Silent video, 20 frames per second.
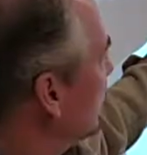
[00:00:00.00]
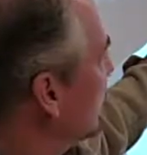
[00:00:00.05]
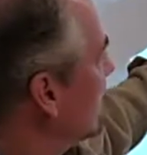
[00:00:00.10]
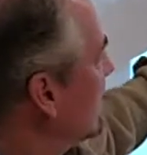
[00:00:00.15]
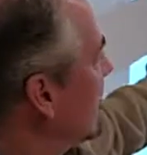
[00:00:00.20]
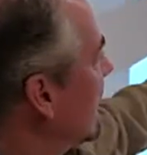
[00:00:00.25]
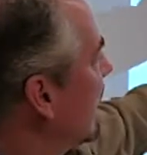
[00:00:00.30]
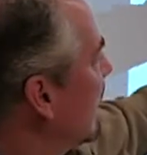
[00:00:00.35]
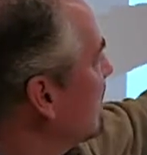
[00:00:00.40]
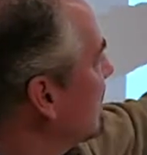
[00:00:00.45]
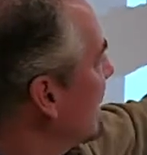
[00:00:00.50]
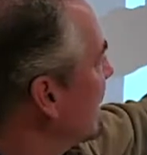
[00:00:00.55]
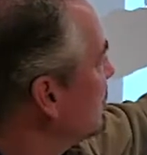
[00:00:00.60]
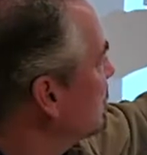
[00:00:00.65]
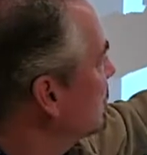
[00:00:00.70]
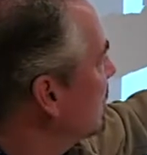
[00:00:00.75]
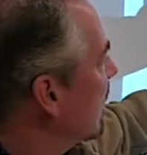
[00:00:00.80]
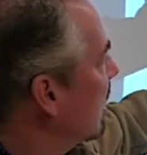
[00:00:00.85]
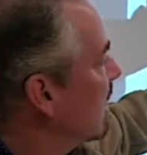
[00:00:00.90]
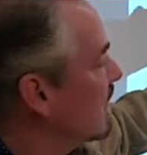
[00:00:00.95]
We care
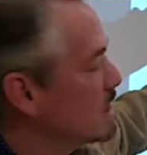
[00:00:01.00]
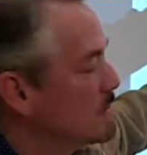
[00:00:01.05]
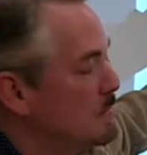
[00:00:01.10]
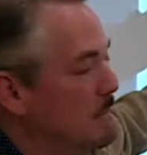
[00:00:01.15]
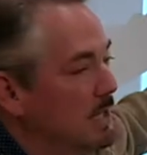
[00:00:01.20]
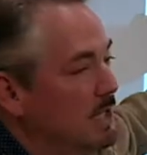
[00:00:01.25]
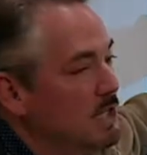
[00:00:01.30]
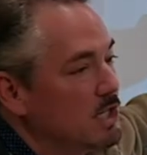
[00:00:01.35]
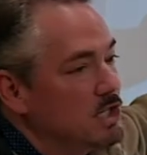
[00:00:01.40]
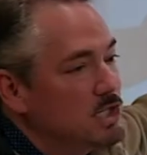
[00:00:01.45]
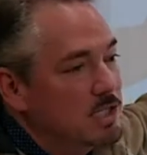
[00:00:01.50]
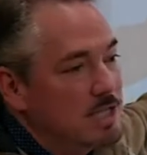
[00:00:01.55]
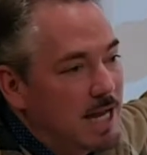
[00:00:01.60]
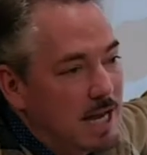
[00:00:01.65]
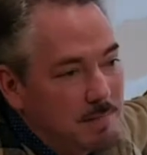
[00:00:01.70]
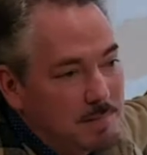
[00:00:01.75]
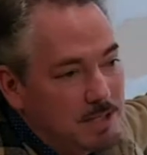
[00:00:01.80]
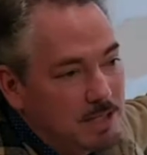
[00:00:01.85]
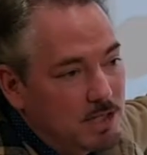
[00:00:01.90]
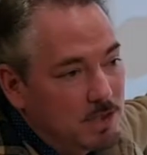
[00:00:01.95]
about Jaws because,
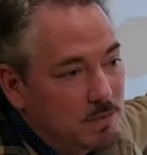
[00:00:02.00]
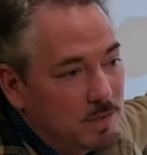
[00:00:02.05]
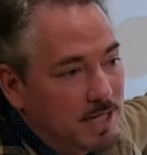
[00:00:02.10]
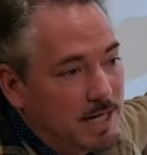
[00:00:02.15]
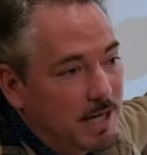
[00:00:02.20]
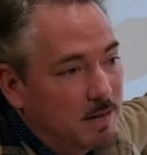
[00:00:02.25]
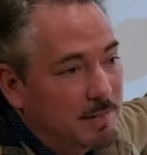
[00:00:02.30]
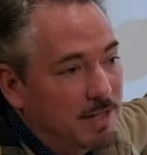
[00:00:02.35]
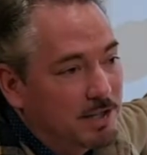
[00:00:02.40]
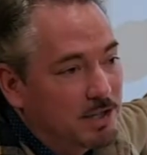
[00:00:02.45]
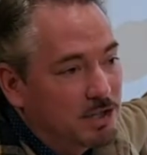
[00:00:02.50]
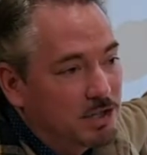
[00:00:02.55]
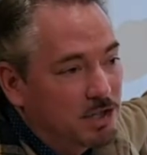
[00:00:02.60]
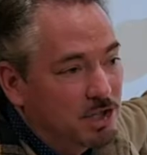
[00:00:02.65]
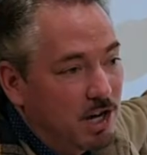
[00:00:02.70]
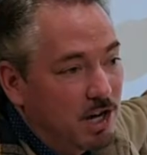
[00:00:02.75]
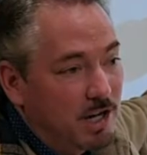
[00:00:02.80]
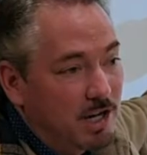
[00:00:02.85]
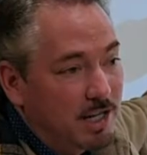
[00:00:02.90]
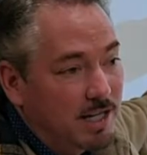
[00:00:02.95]
not because we care about the
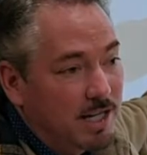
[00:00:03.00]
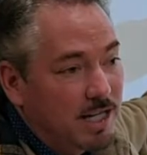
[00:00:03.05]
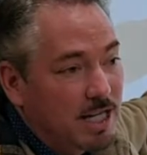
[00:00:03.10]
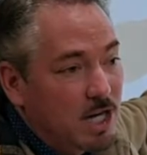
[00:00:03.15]
shark.